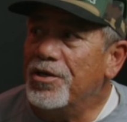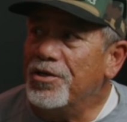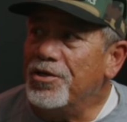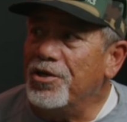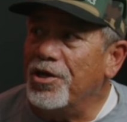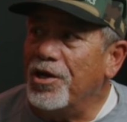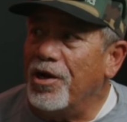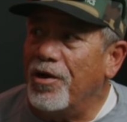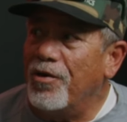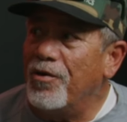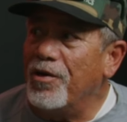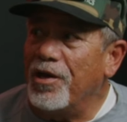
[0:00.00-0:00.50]

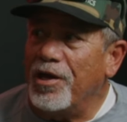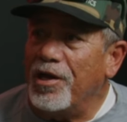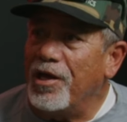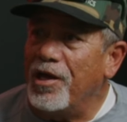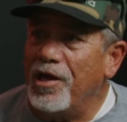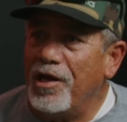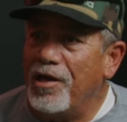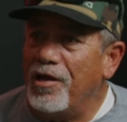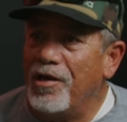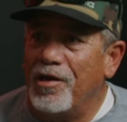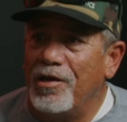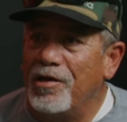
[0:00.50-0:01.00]
You know,
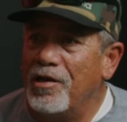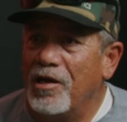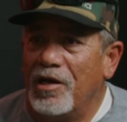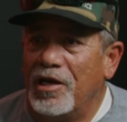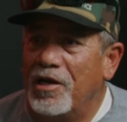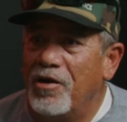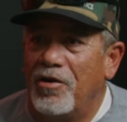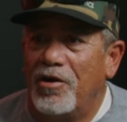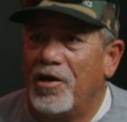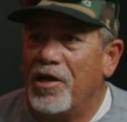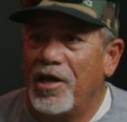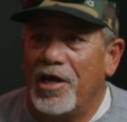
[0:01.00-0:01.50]
he
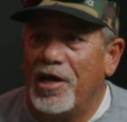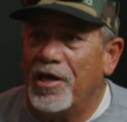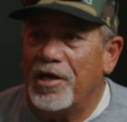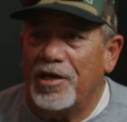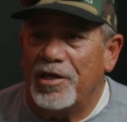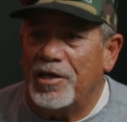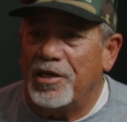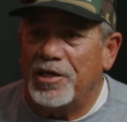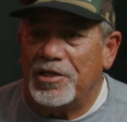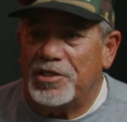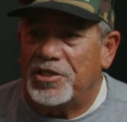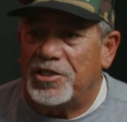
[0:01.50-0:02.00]
literally,
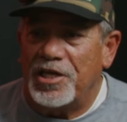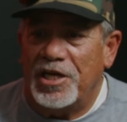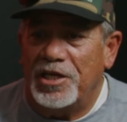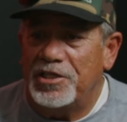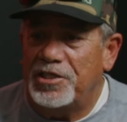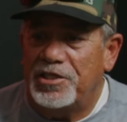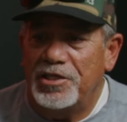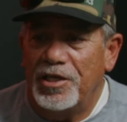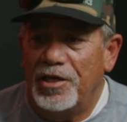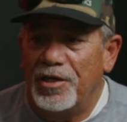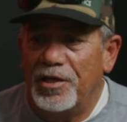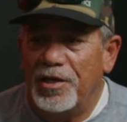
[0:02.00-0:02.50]
in a
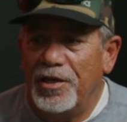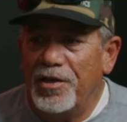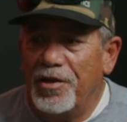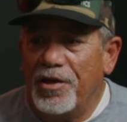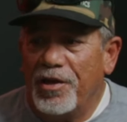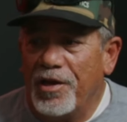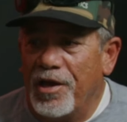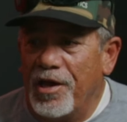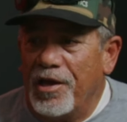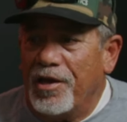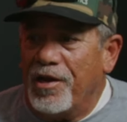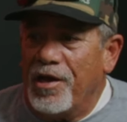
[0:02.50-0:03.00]
sense,
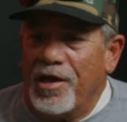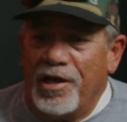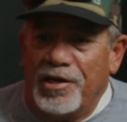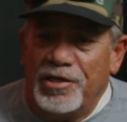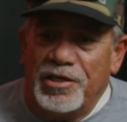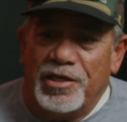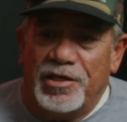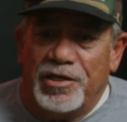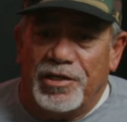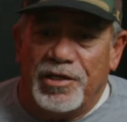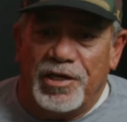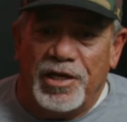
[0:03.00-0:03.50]

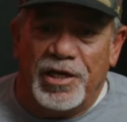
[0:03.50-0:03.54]
and